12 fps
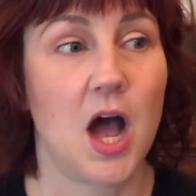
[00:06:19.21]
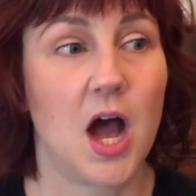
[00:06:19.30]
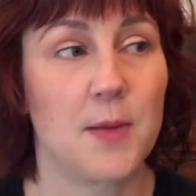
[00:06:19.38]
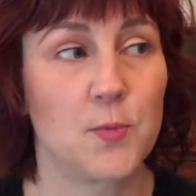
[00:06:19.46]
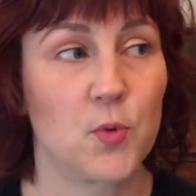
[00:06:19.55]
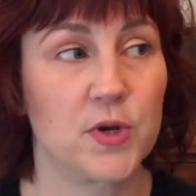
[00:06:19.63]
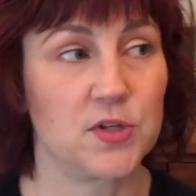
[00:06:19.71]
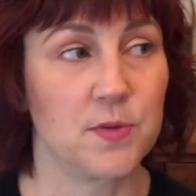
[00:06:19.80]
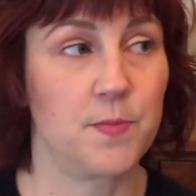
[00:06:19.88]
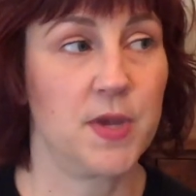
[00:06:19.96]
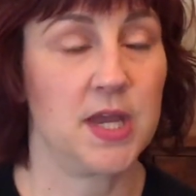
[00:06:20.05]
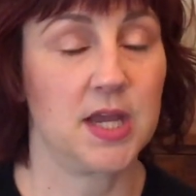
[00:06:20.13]
I'm going to
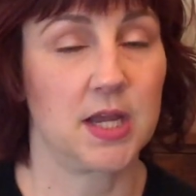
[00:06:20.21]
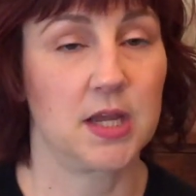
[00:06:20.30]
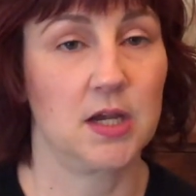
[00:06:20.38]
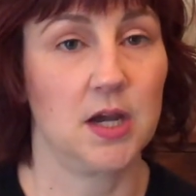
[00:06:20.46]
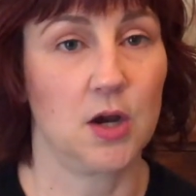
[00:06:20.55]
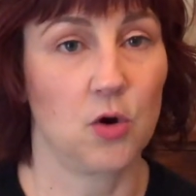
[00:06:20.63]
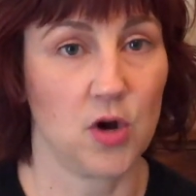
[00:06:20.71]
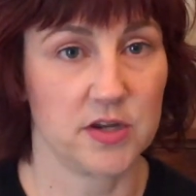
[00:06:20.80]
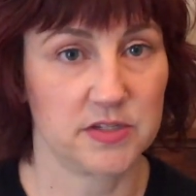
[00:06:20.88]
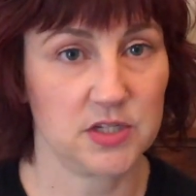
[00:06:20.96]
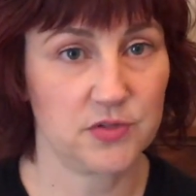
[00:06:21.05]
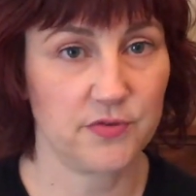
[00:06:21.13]
pick a
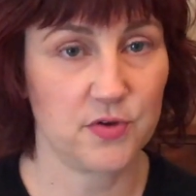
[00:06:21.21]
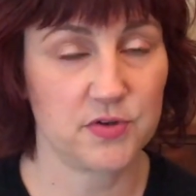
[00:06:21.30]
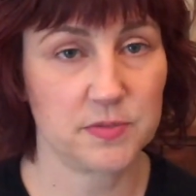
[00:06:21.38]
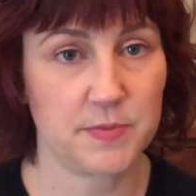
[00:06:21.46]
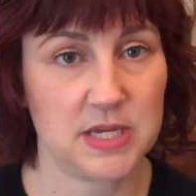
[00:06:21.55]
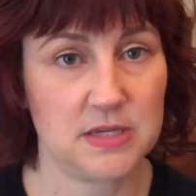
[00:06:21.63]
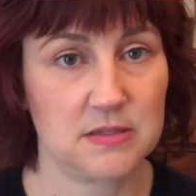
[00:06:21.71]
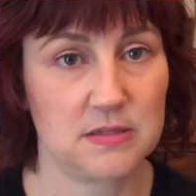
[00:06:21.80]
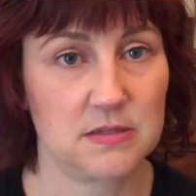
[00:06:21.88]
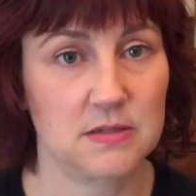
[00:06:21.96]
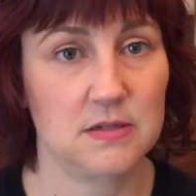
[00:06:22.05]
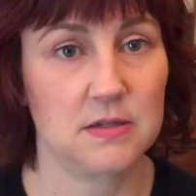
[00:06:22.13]
cross-stitch focus
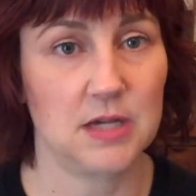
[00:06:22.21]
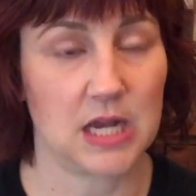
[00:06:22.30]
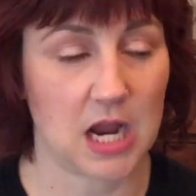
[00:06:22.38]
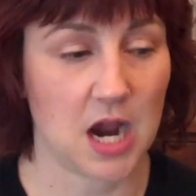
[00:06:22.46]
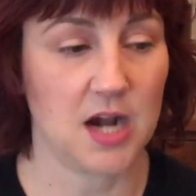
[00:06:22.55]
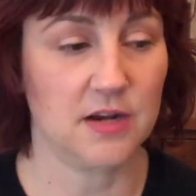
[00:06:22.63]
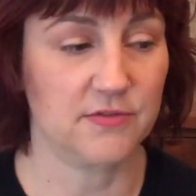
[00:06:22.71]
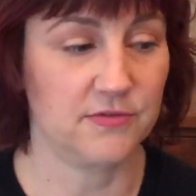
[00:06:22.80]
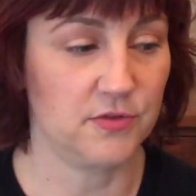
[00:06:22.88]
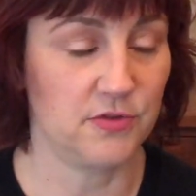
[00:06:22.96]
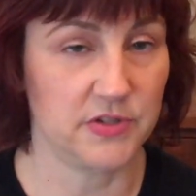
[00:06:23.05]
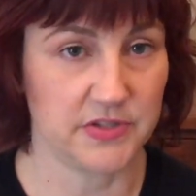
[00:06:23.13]
piece and kind of
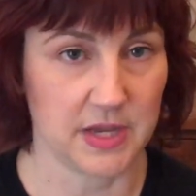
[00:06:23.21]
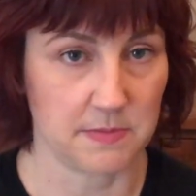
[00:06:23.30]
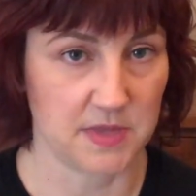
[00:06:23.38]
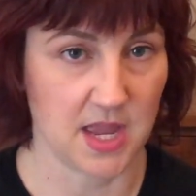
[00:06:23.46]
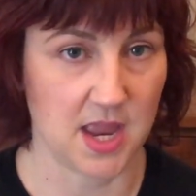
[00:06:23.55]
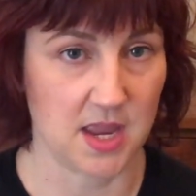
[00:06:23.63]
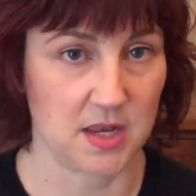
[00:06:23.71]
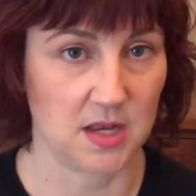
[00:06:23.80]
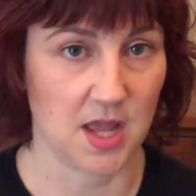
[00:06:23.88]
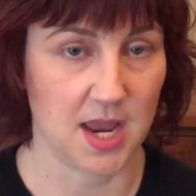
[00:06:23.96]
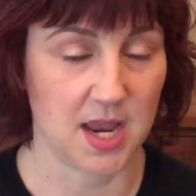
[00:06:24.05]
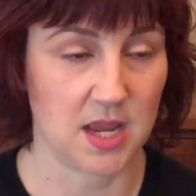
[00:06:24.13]
do the same thing and
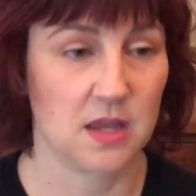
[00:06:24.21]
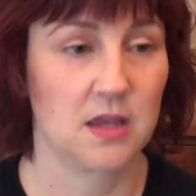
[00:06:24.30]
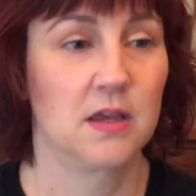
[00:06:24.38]
like